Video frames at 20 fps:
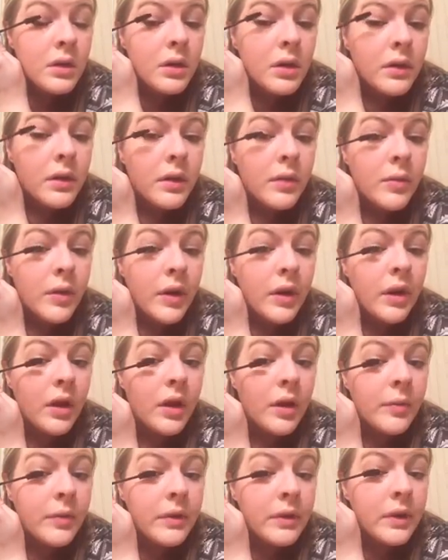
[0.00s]
I think my
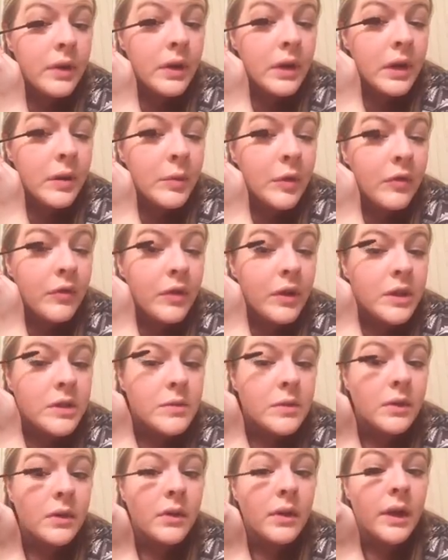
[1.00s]
commentary on my
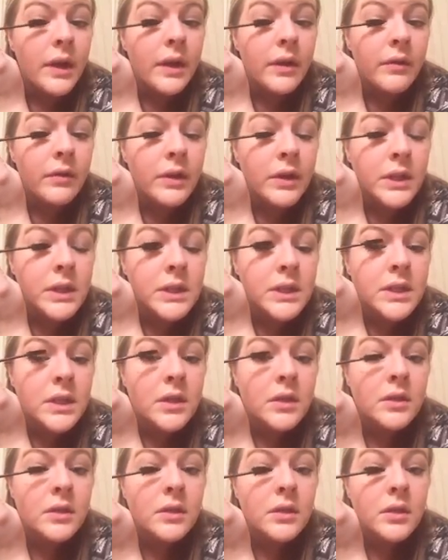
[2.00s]
Facebook Live is
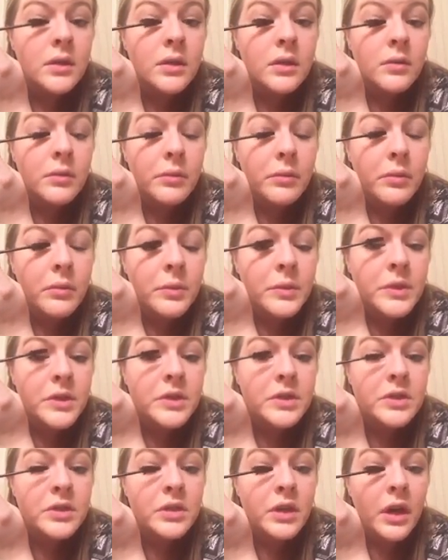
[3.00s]

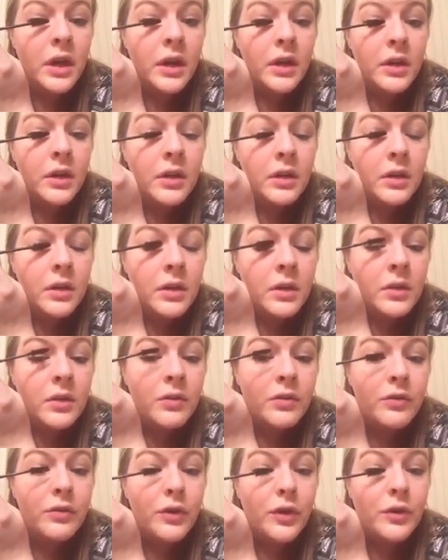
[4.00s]
stuck. It's
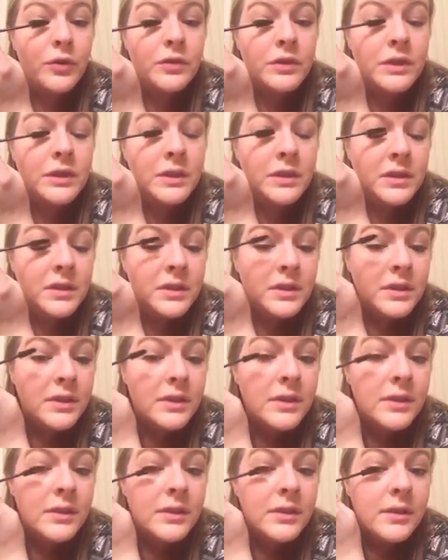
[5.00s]
frozen.
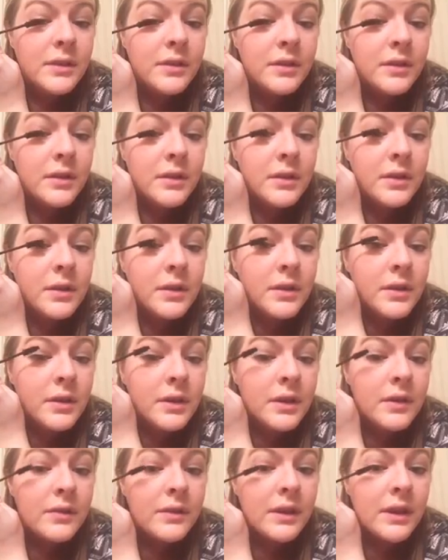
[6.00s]

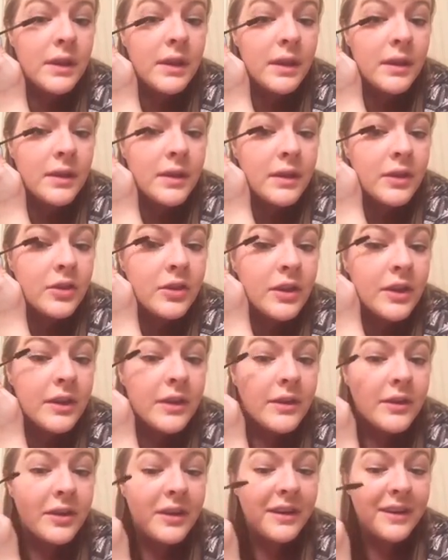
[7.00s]
I see nothing
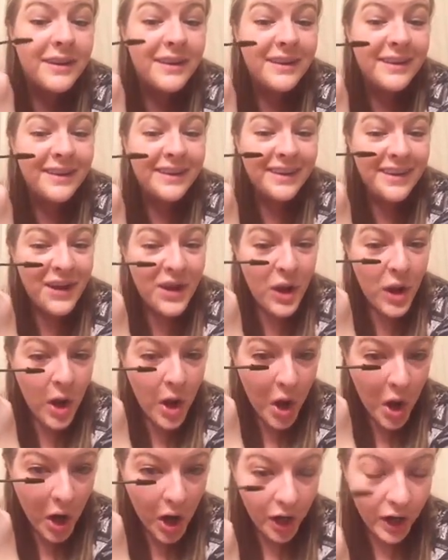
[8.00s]
change.
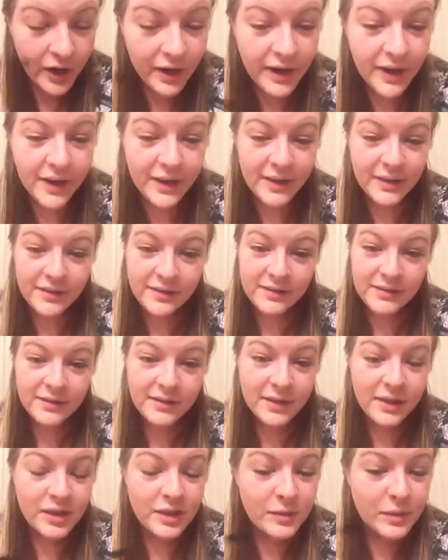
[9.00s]
Alright,
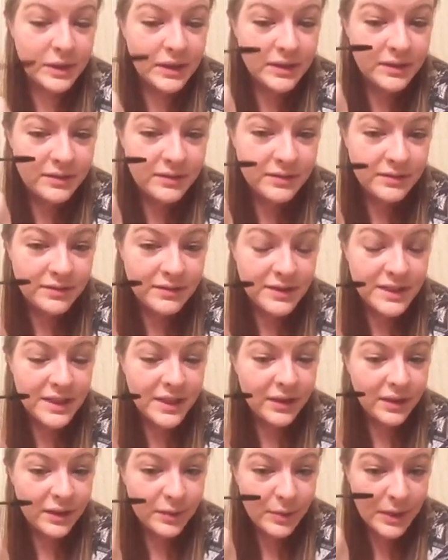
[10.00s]
here's my
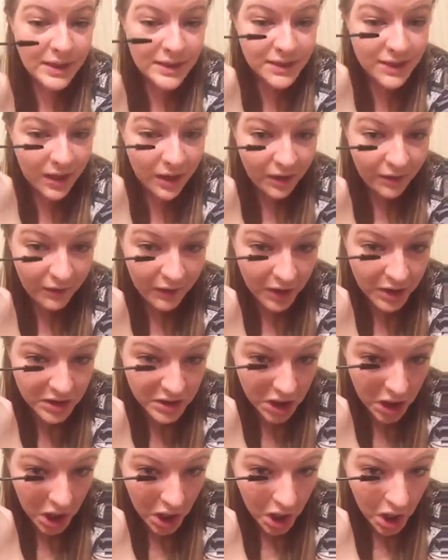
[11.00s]
silly mascara face
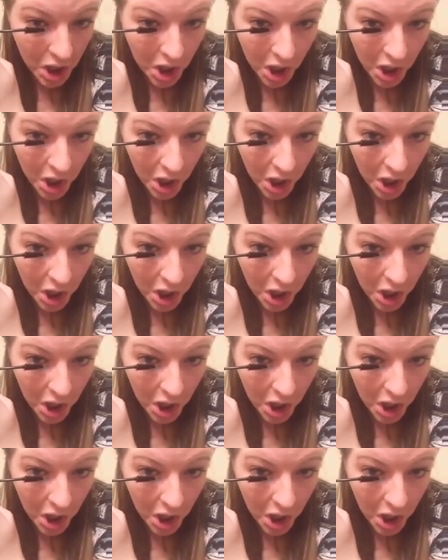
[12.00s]
again.